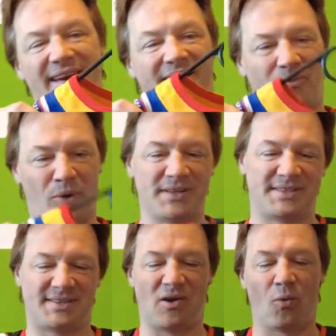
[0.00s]
there
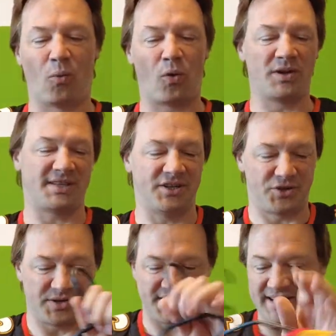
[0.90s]
once was a
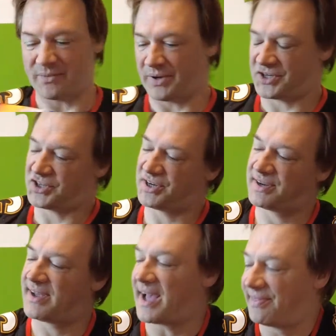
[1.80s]
jersey
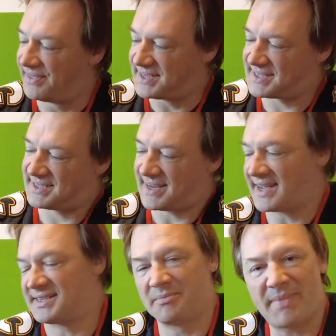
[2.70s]
which had this
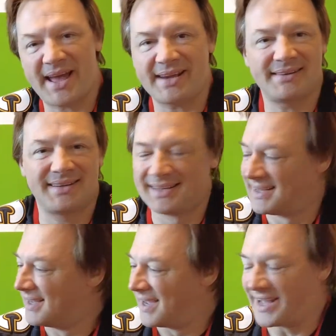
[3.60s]
as the main
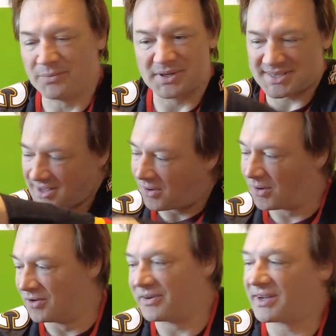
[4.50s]
and was
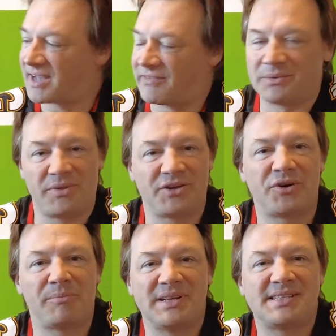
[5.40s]
all over covered with the
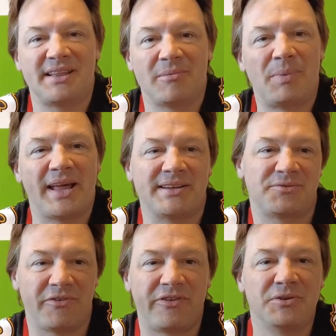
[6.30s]
trumpets, and the
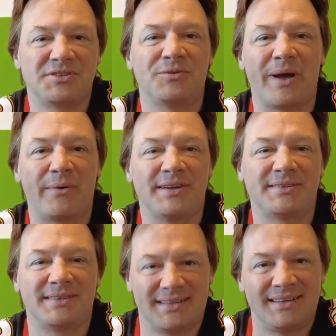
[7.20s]
players refused to wear
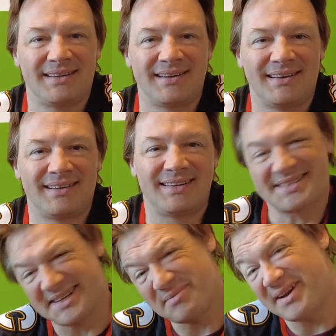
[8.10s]
it.
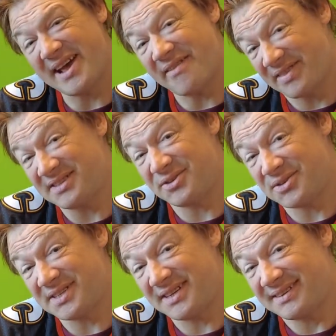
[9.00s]
Does anybody have this
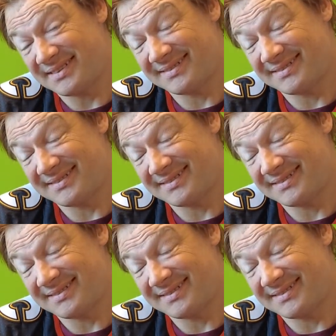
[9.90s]
jersey?